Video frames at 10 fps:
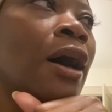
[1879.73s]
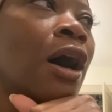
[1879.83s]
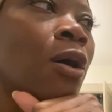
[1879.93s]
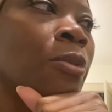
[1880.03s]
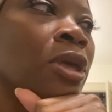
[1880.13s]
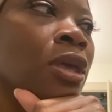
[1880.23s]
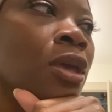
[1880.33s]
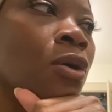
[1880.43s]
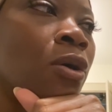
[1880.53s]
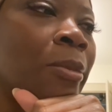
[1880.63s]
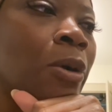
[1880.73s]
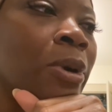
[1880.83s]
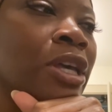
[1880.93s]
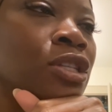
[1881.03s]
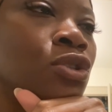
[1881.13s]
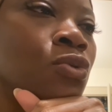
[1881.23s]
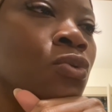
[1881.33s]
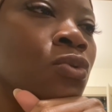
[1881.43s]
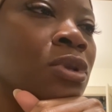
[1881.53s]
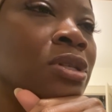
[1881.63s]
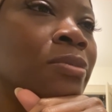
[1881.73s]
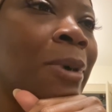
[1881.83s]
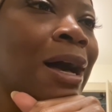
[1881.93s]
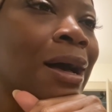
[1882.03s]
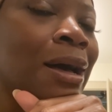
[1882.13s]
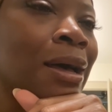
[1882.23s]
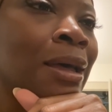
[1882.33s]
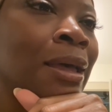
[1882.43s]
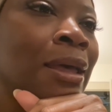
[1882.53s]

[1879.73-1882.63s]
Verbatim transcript: I'll be on my way to the spa